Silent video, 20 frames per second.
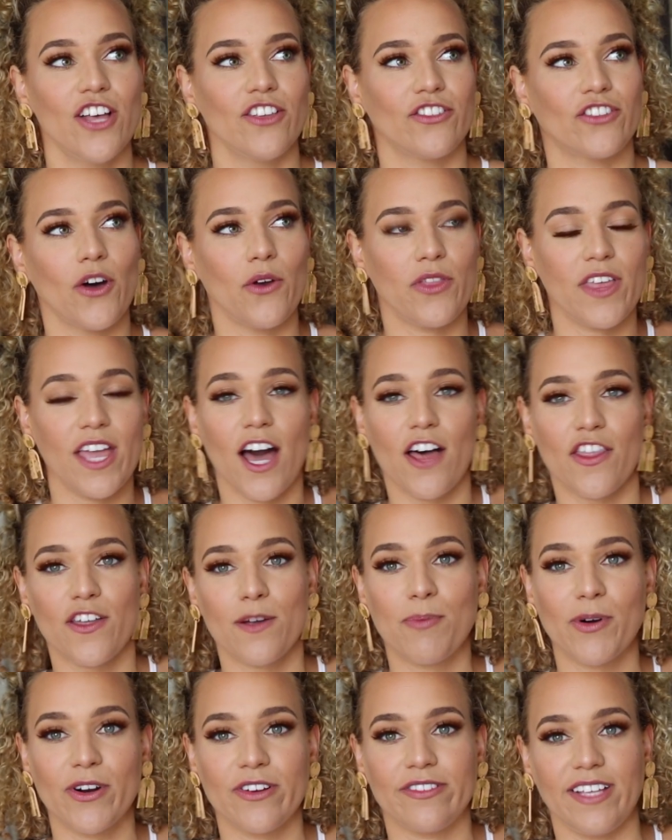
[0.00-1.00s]
So the
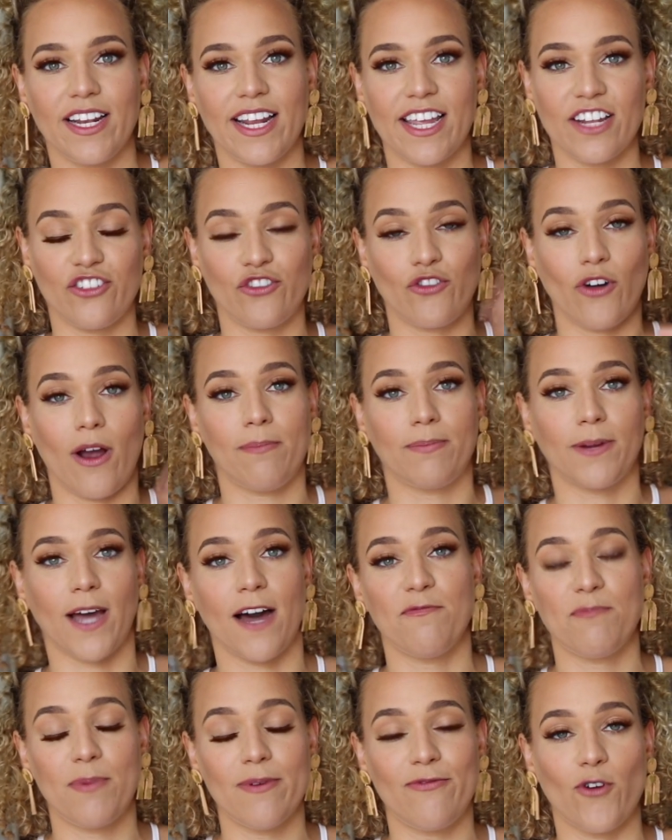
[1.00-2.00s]
other person gets dropped
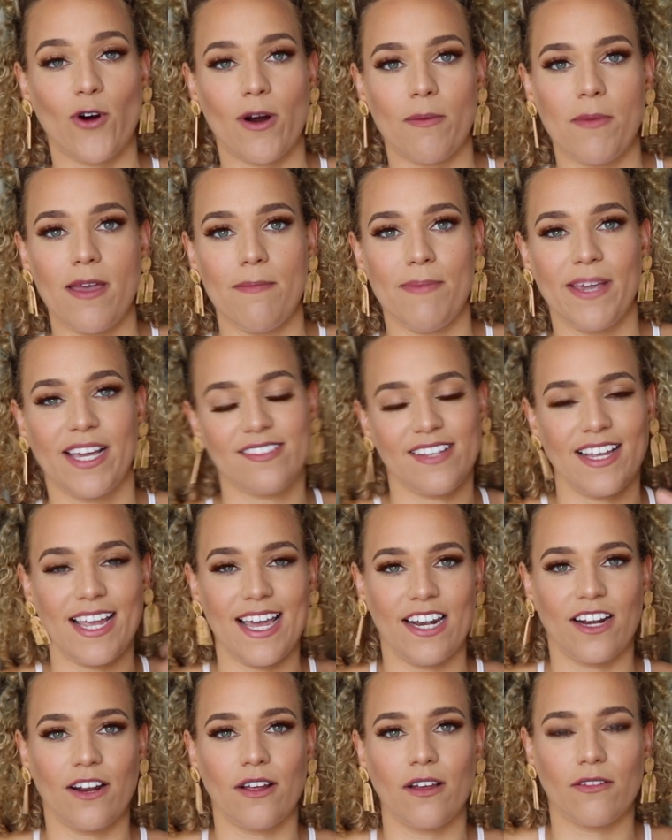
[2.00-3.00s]
off before me because,
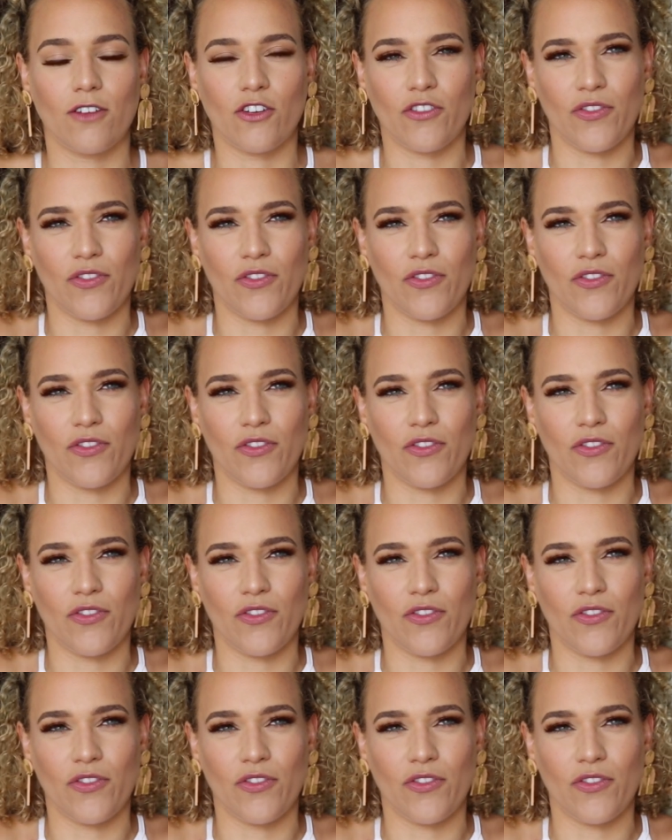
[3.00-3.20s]
again,